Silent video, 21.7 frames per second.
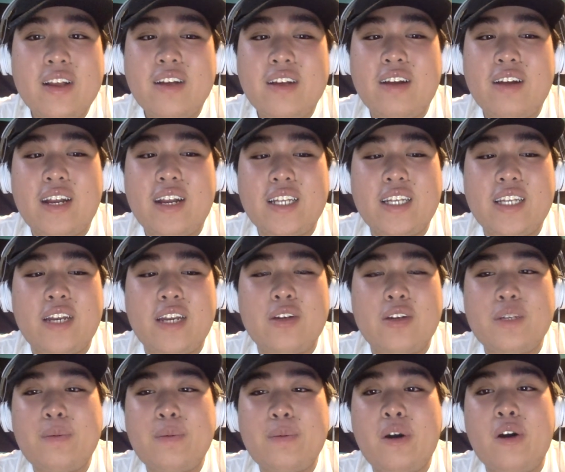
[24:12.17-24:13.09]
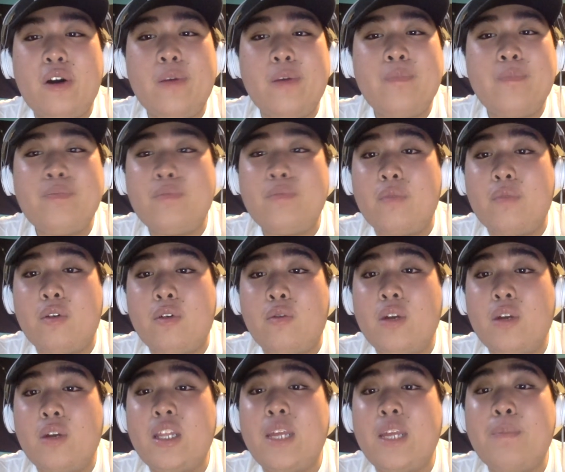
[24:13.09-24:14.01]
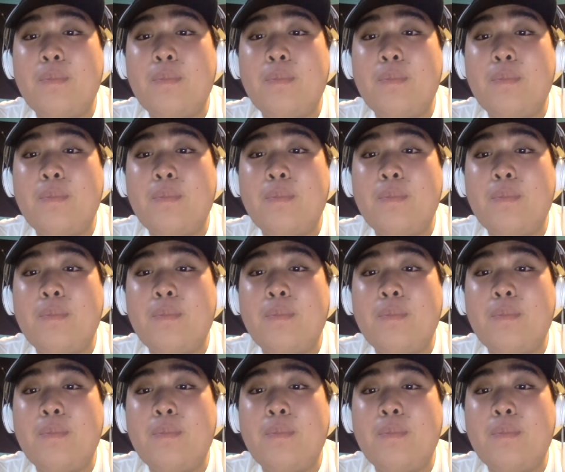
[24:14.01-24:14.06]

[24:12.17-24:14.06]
Like I said, Chris Paul, one of the